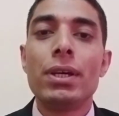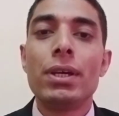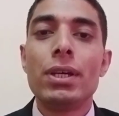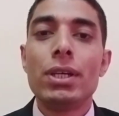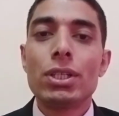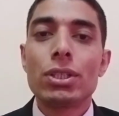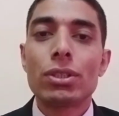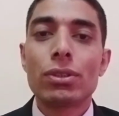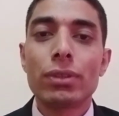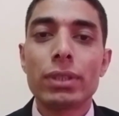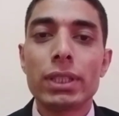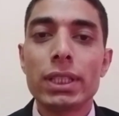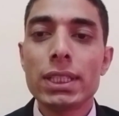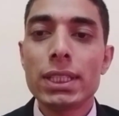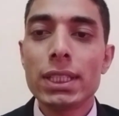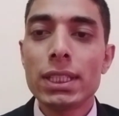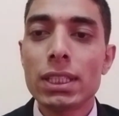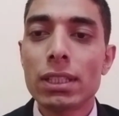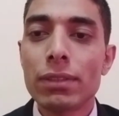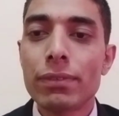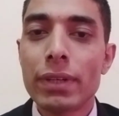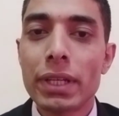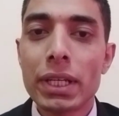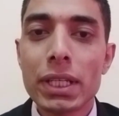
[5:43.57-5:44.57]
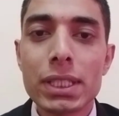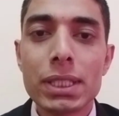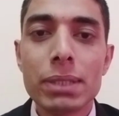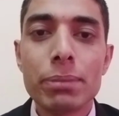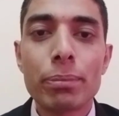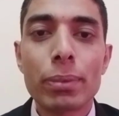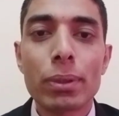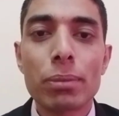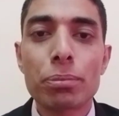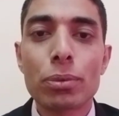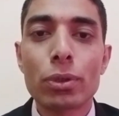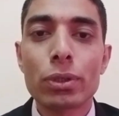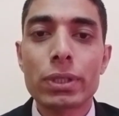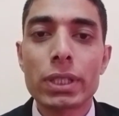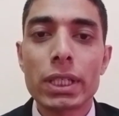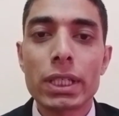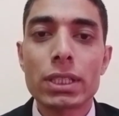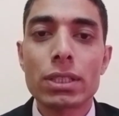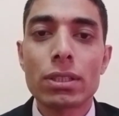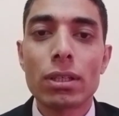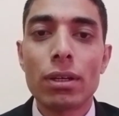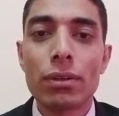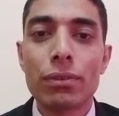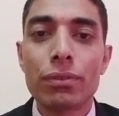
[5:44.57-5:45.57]
So this is a very simple
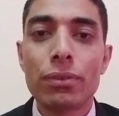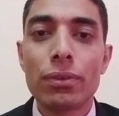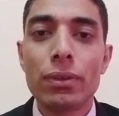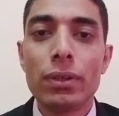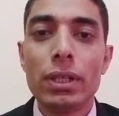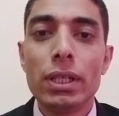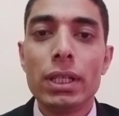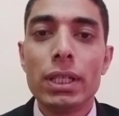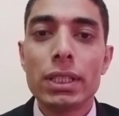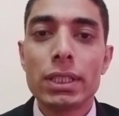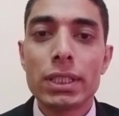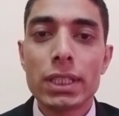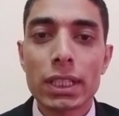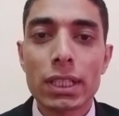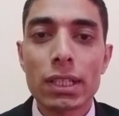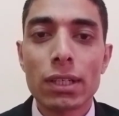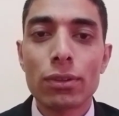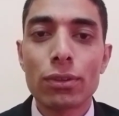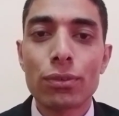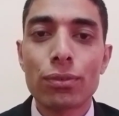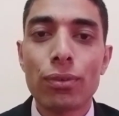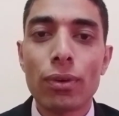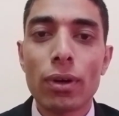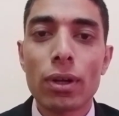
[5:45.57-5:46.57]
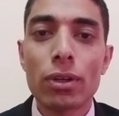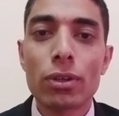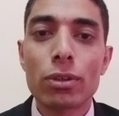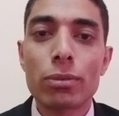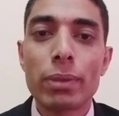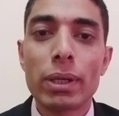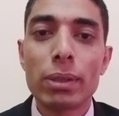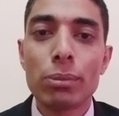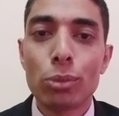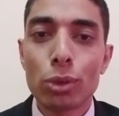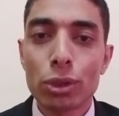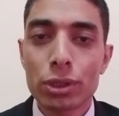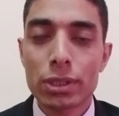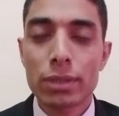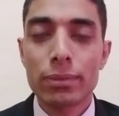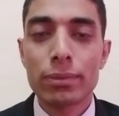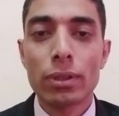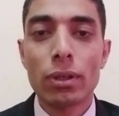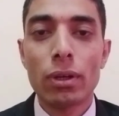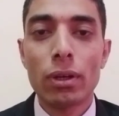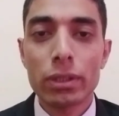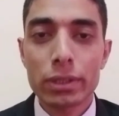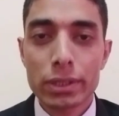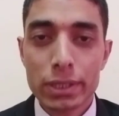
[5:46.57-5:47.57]
process of checkout followed by most of the
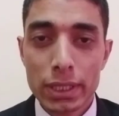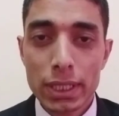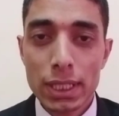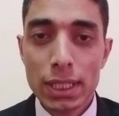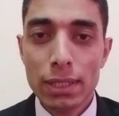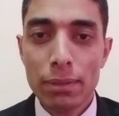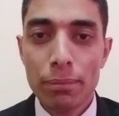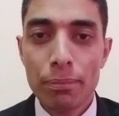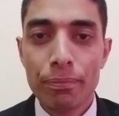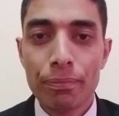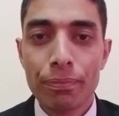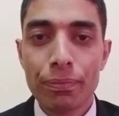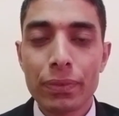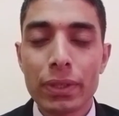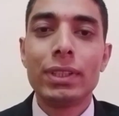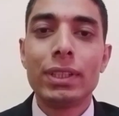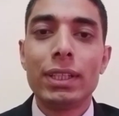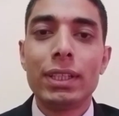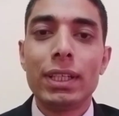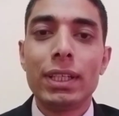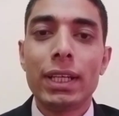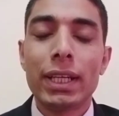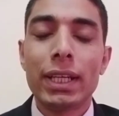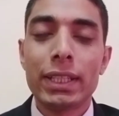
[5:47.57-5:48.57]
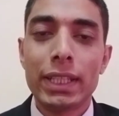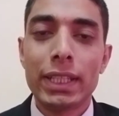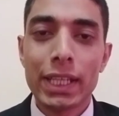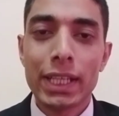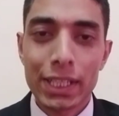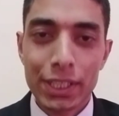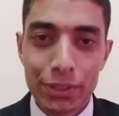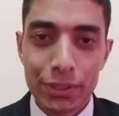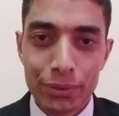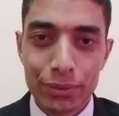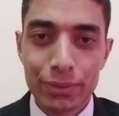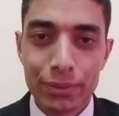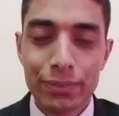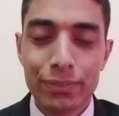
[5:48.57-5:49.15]
hotel, and thank you.